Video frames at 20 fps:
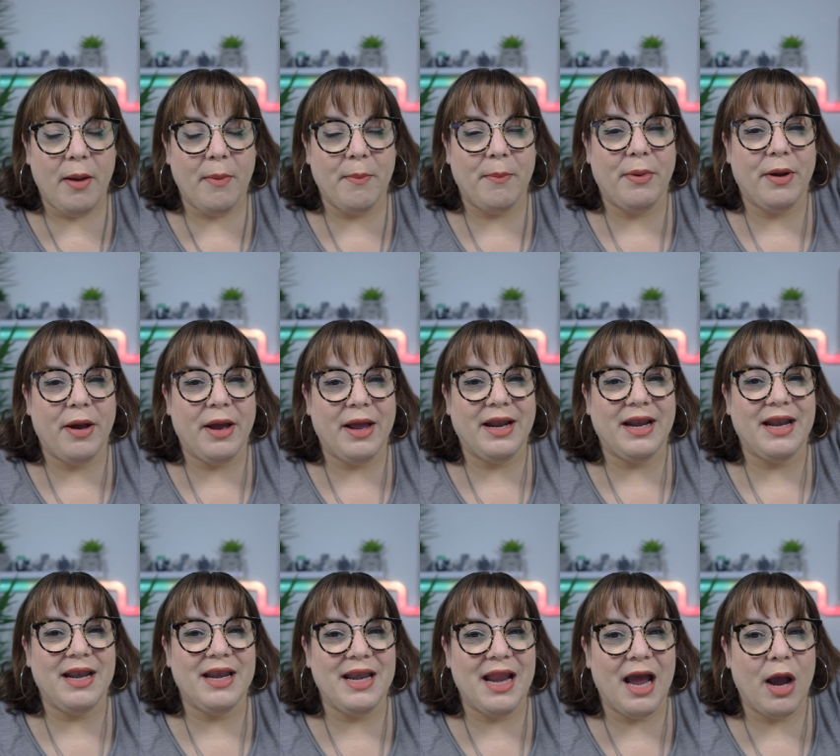
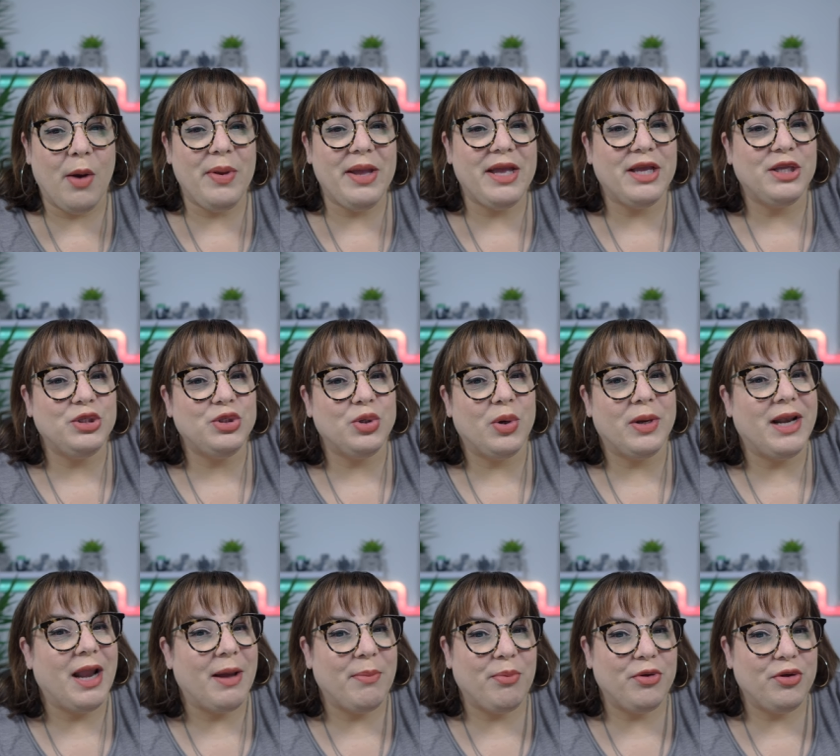but now we can
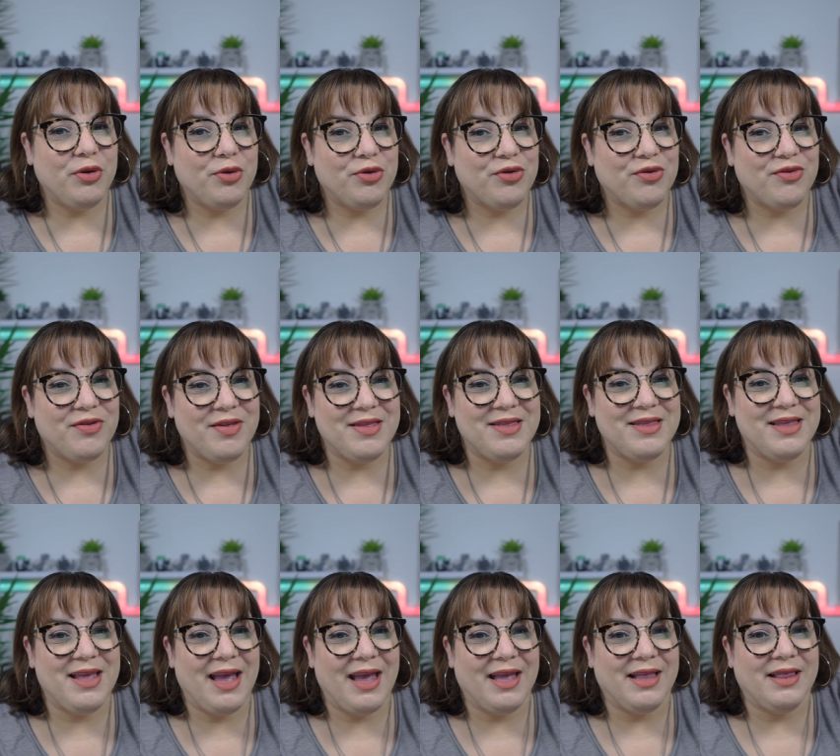join Apple users in
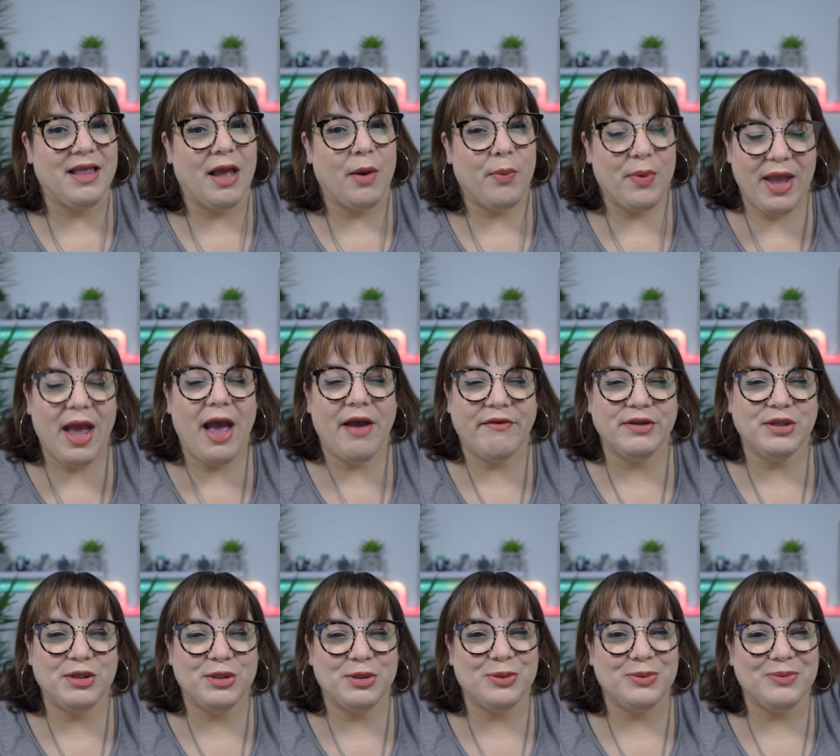saying that we have
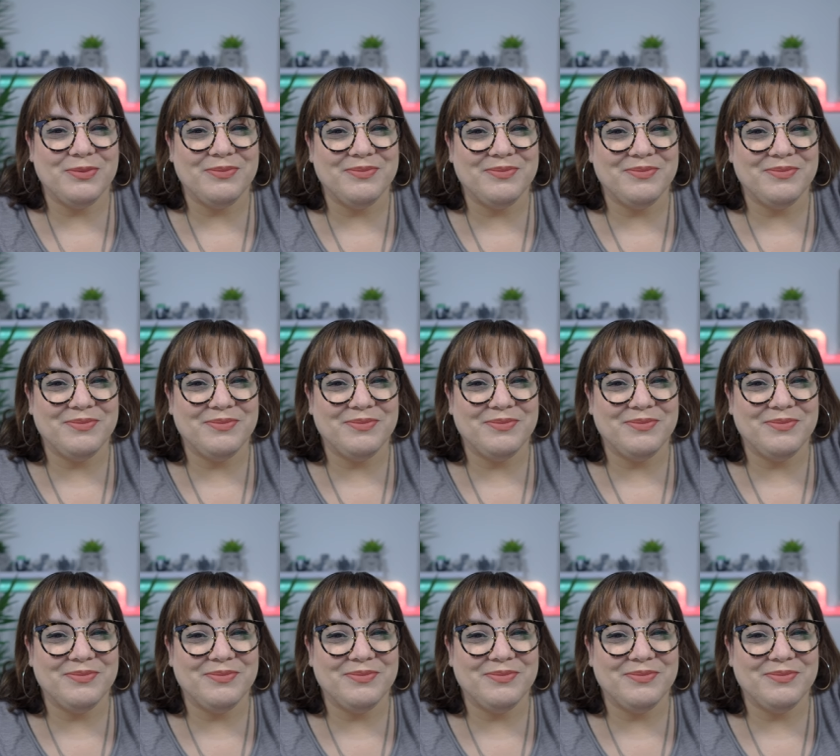it too.